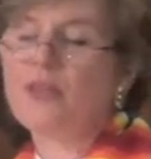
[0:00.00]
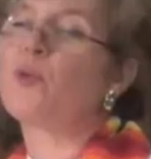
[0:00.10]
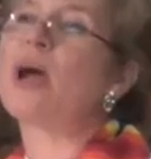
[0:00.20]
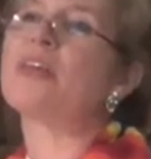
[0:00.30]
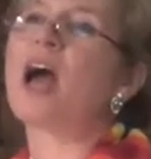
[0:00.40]

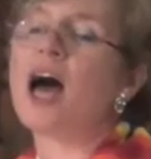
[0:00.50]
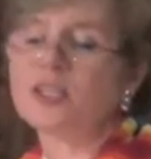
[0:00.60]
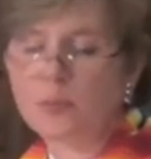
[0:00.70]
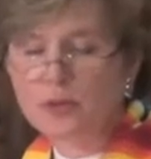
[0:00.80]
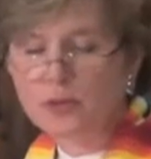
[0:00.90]
The way the
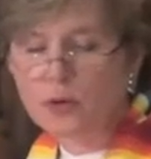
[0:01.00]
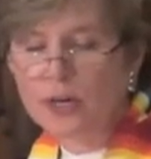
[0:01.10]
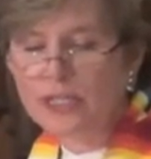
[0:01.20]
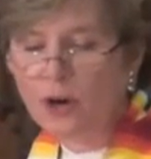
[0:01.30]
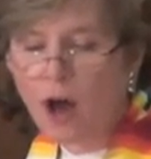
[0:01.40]
gospel
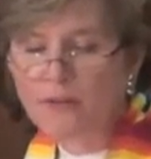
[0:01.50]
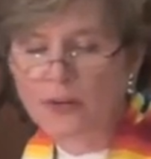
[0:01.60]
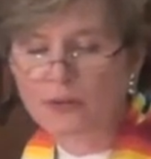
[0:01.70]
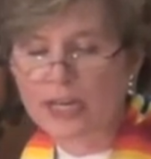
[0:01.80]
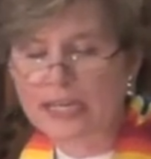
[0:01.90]
stories are
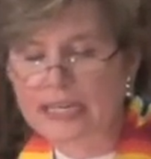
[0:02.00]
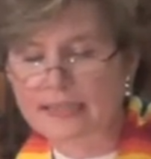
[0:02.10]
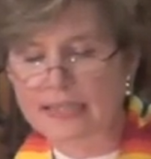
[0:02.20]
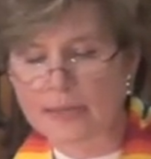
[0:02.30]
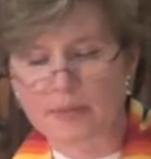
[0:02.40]
often written,
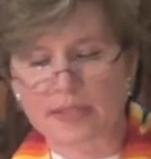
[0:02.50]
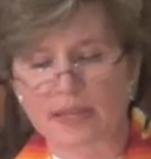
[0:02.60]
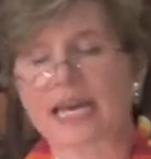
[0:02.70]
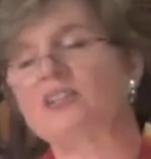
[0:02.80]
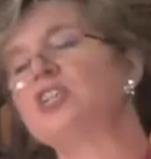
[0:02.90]
it seems
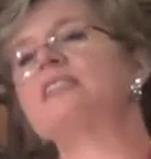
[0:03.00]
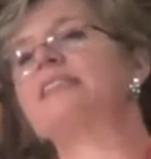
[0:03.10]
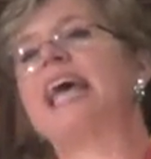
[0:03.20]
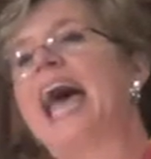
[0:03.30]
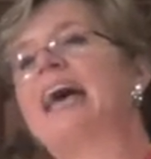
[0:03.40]
that
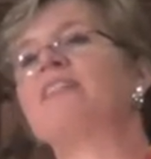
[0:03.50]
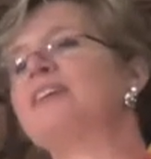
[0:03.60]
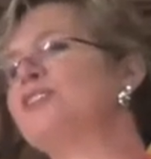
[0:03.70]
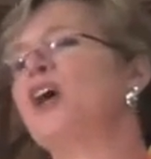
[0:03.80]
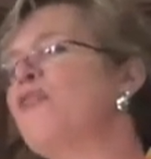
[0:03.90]
Jesus had
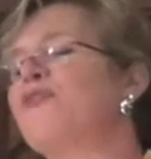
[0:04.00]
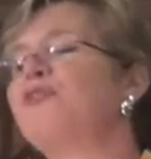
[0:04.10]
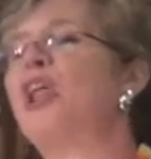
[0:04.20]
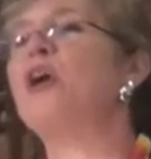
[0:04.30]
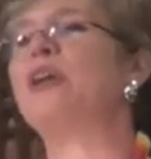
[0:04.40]
this
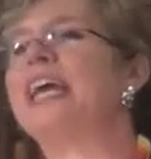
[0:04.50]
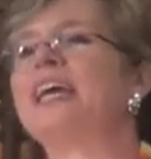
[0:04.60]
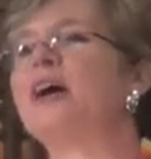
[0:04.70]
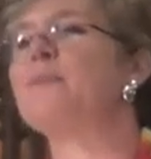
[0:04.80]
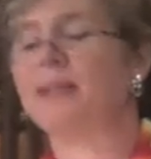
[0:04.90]

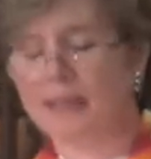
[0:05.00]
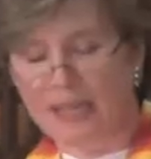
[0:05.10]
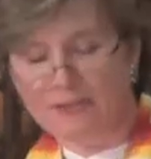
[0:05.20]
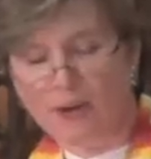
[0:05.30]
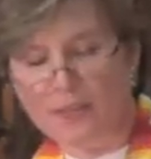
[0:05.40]
floating
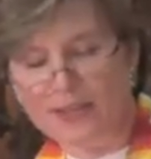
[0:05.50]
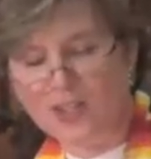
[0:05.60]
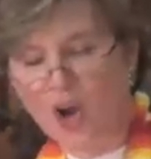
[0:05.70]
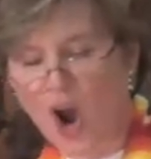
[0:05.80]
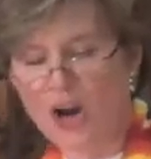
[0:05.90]
ability from the
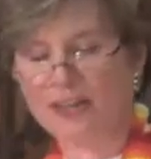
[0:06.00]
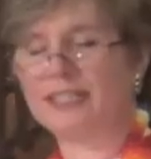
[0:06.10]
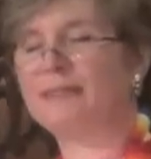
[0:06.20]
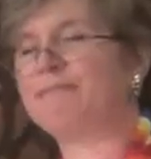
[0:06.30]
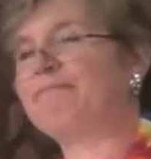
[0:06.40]

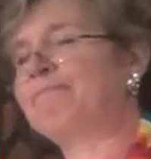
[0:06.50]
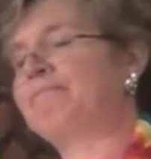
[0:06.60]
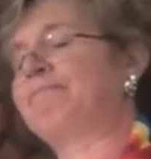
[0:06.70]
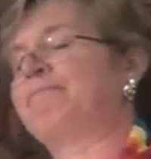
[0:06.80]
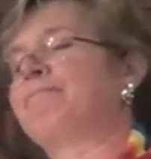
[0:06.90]
start.
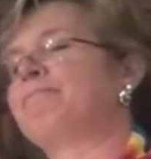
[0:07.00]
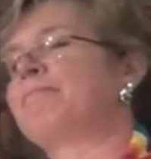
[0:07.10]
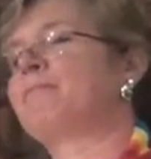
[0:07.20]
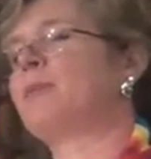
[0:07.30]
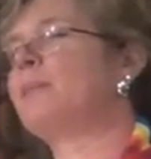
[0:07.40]

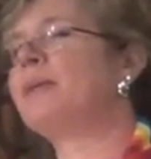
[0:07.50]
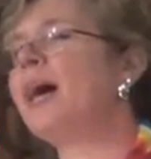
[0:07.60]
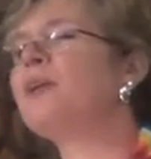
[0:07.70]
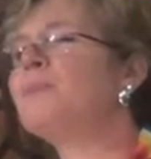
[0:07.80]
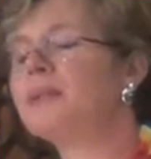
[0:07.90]
But
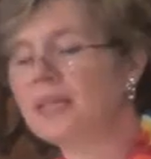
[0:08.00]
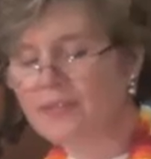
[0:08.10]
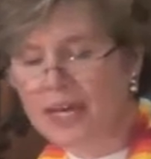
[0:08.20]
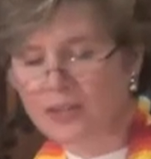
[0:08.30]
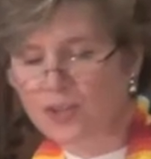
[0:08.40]
I don't
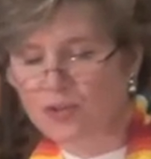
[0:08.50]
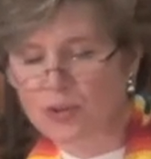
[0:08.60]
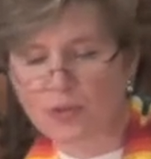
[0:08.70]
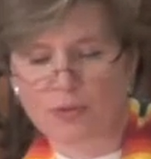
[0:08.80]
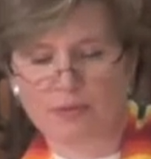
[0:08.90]
believe that is
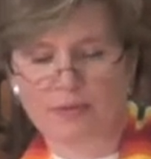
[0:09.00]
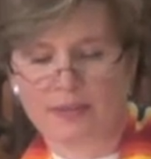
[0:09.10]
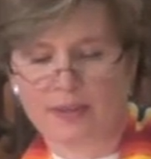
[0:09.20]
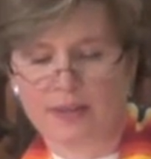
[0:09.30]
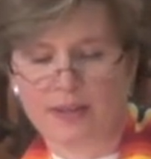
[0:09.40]
true.
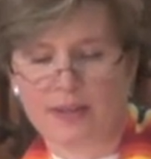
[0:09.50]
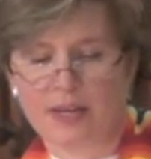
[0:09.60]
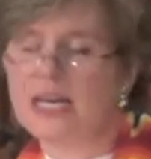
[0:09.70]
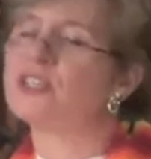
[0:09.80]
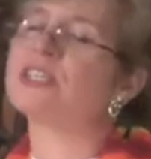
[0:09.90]

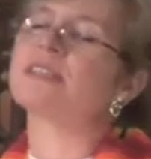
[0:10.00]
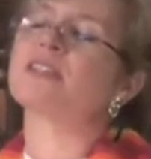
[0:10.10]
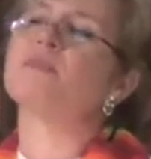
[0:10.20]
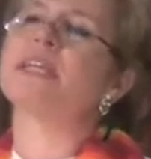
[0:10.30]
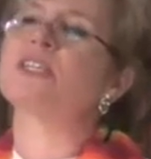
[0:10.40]

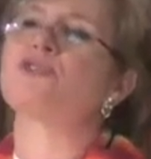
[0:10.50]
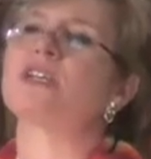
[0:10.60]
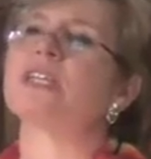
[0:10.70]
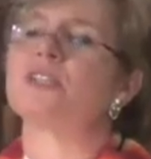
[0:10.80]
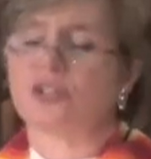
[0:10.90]
Jesus'
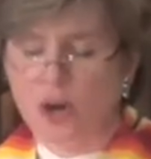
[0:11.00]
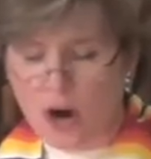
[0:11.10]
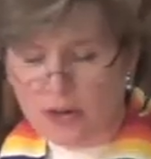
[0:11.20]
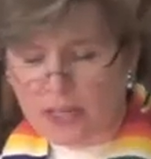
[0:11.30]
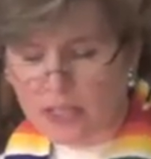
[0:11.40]
ministry didn't
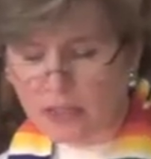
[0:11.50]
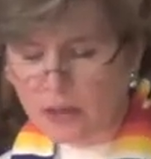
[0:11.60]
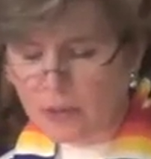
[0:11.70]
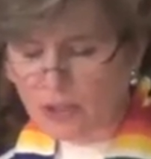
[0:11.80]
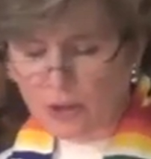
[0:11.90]
start until
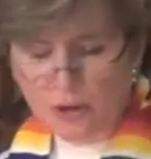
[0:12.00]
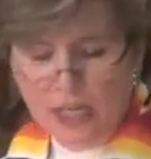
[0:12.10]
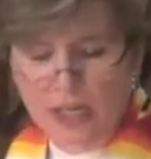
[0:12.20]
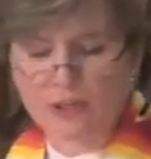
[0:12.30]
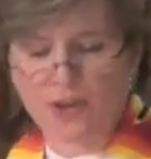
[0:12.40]
he was 30
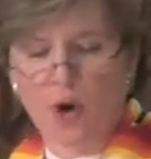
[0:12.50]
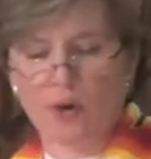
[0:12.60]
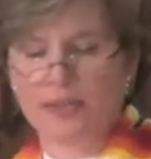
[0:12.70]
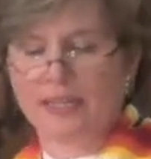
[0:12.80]
years old,